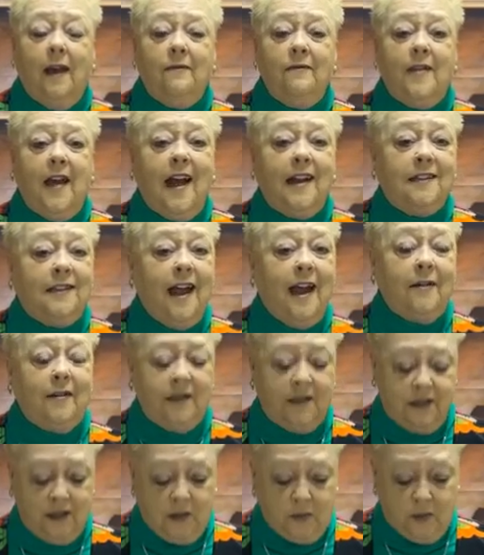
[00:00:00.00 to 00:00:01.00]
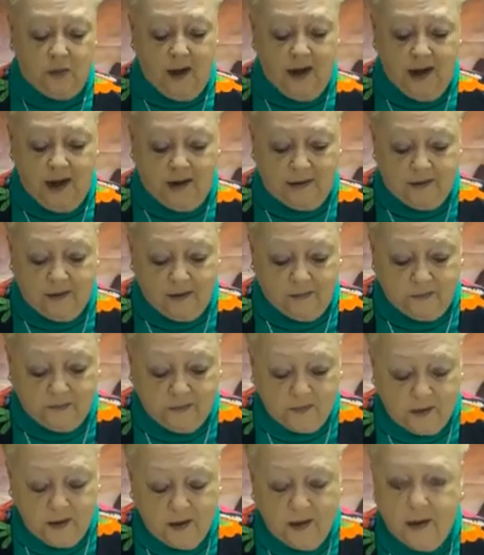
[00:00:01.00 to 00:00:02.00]
And that's how it spread.
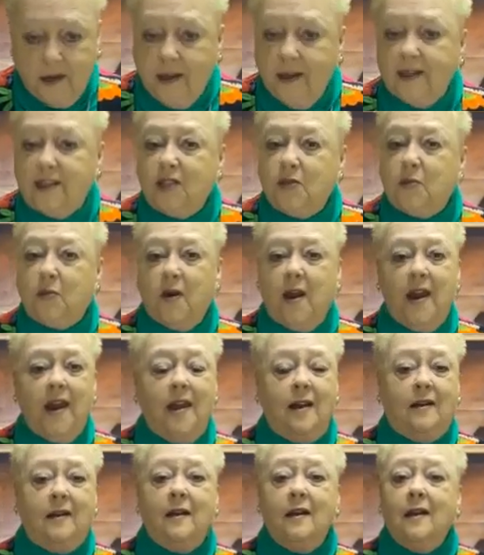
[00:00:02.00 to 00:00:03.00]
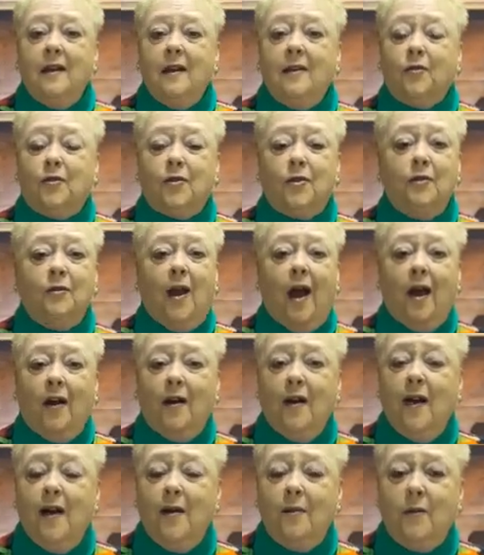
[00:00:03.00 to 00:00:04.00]
It spread through
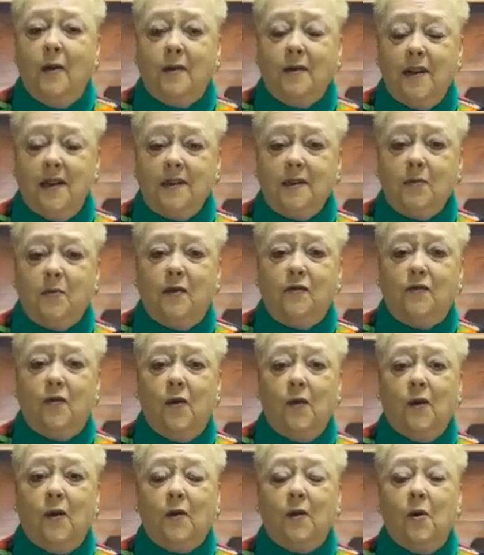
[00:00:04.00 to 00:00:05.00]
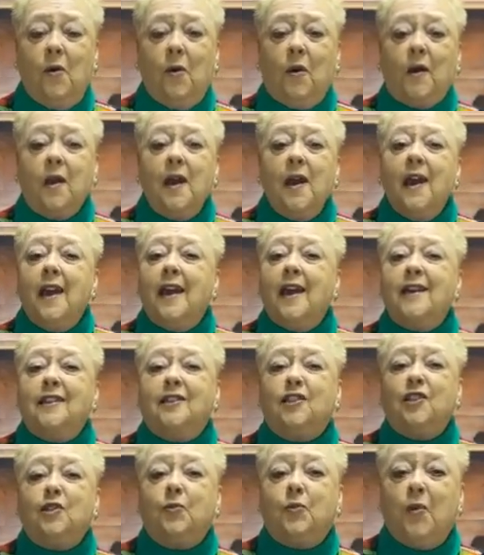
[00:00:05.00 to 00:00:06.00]
our humbleness before the Lord. It
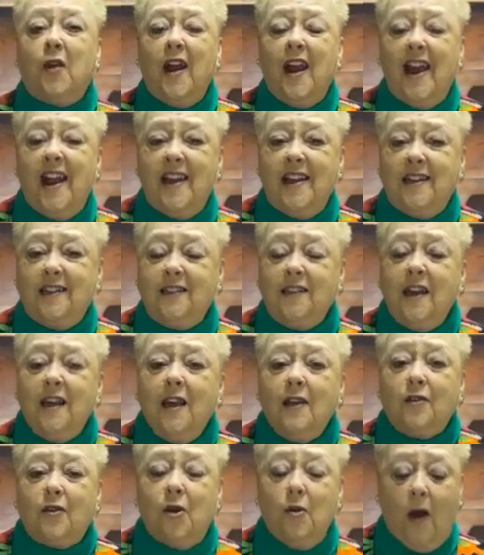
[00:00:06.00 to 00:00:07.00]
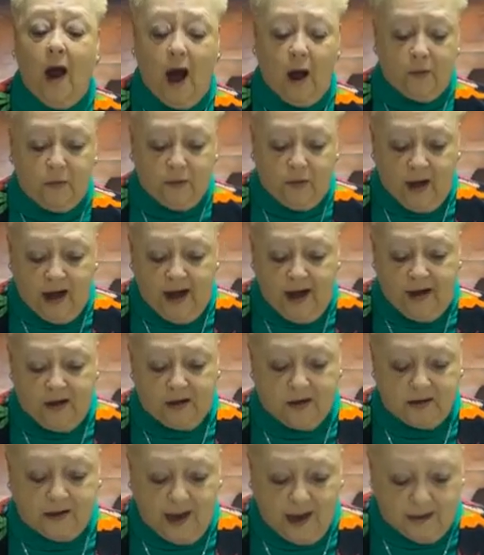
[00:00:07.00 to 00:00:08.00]
spreads through our
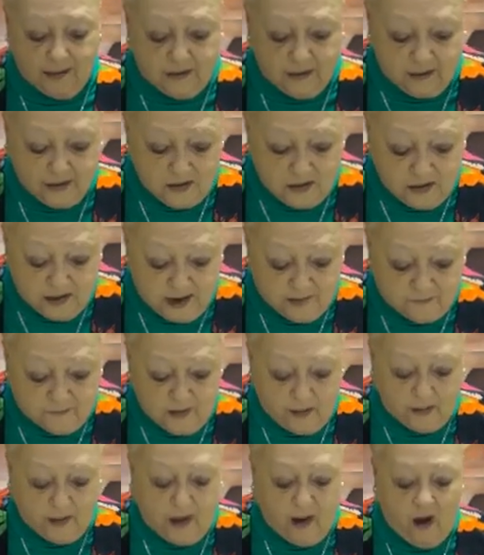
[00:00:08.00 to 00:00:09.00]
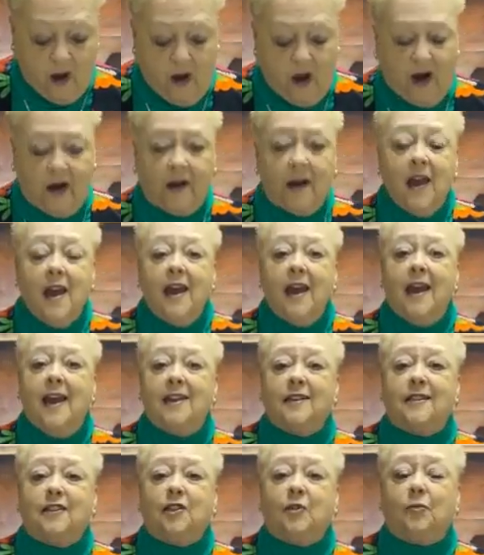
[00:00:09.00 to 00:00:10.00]
prayers, hallelujah, from the heart.
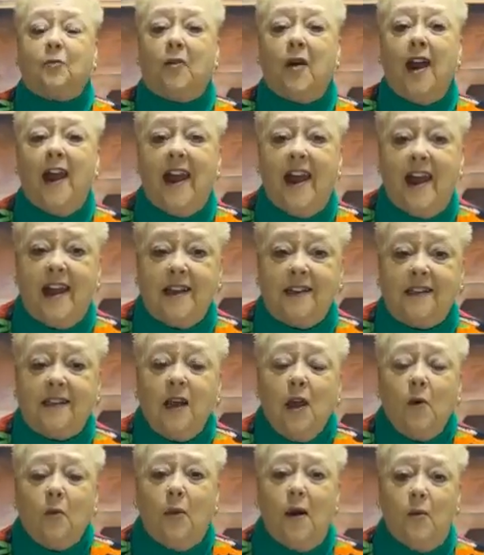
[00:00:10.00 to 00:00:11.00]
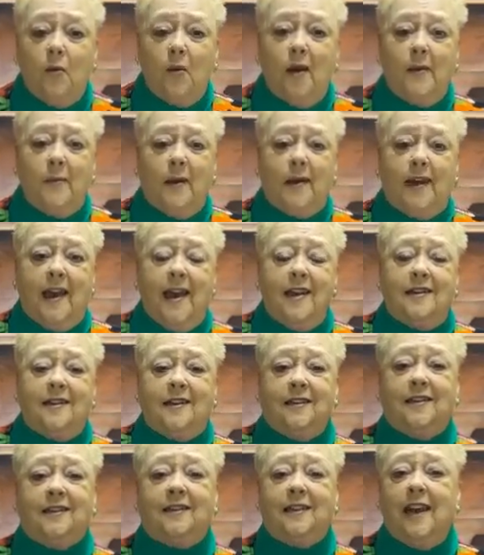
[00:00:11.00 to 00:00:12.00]
It spreads when we begin
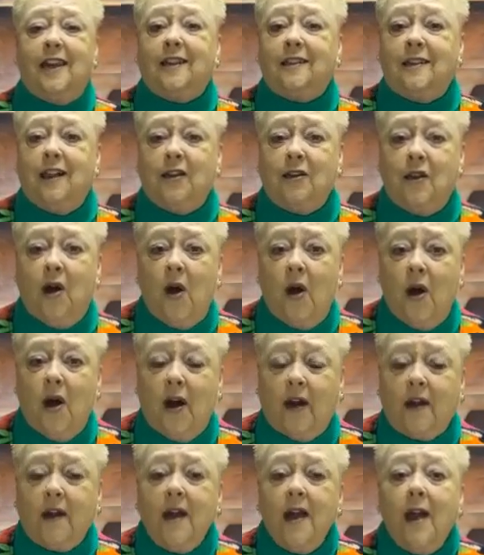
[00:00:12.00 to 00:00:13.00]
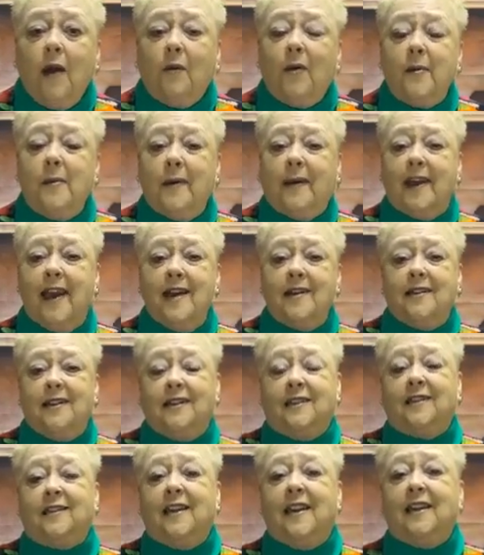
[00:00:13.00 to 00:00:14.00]
to seek the Lord. We begin
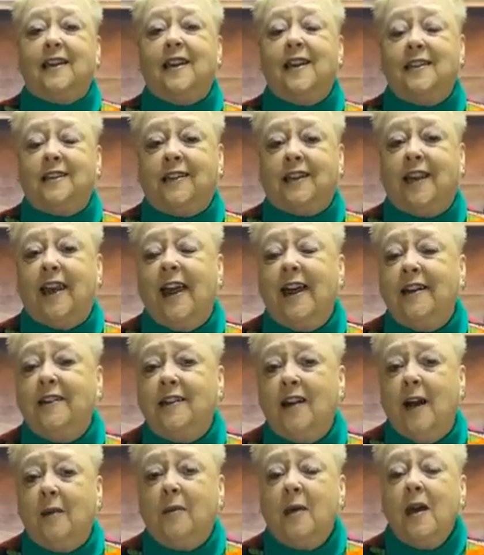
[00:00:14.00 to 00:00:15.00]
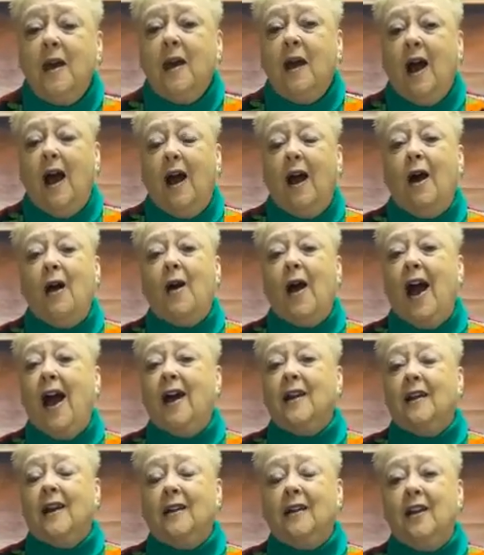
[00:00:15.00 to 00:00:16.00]
to seek His kingdom. Oh,
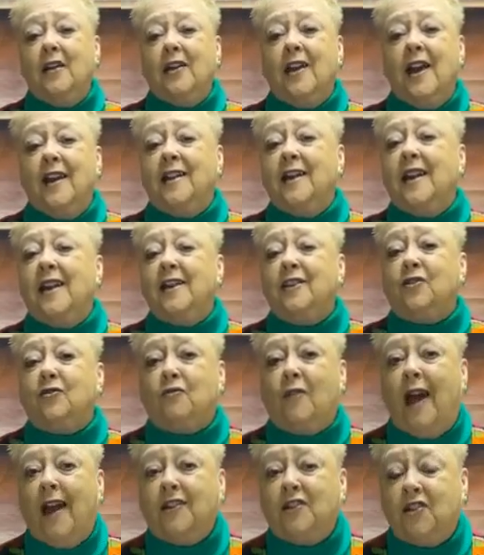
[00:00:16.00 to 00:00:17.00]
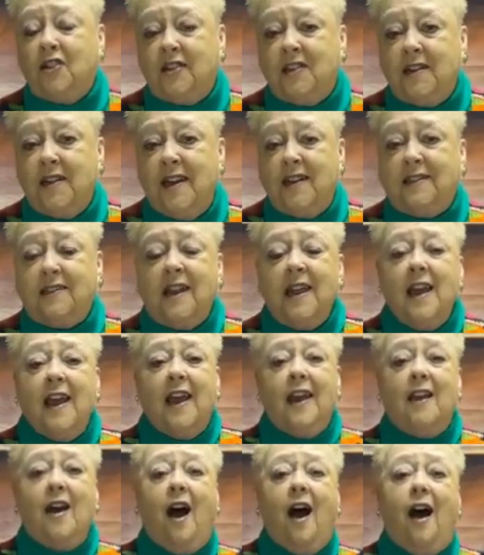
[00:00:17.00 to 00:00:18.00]
hallelujah, and His righteousness.
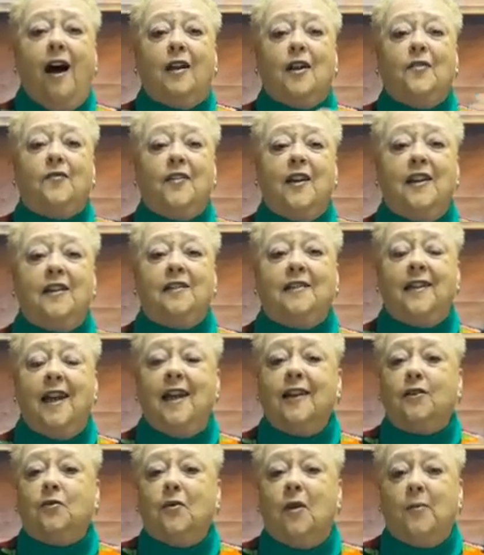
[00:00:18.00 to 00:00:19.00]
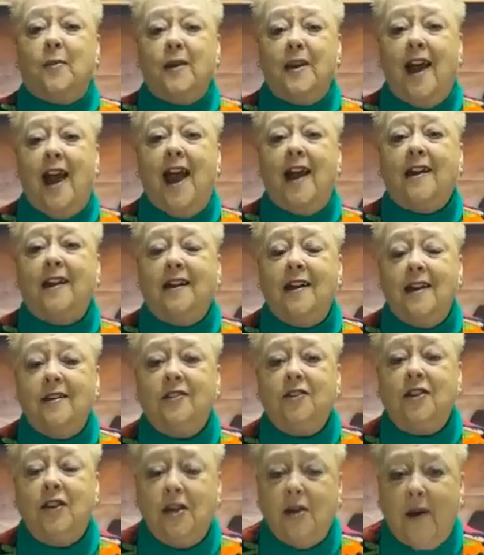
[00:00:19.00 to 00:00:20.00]
And all of these things will be added
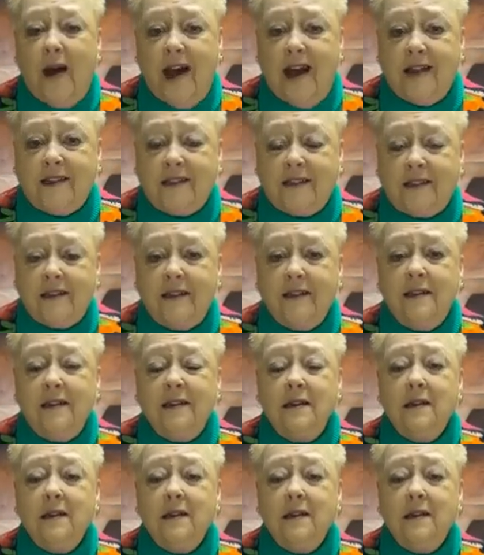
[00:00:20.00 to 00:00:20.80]
unto us.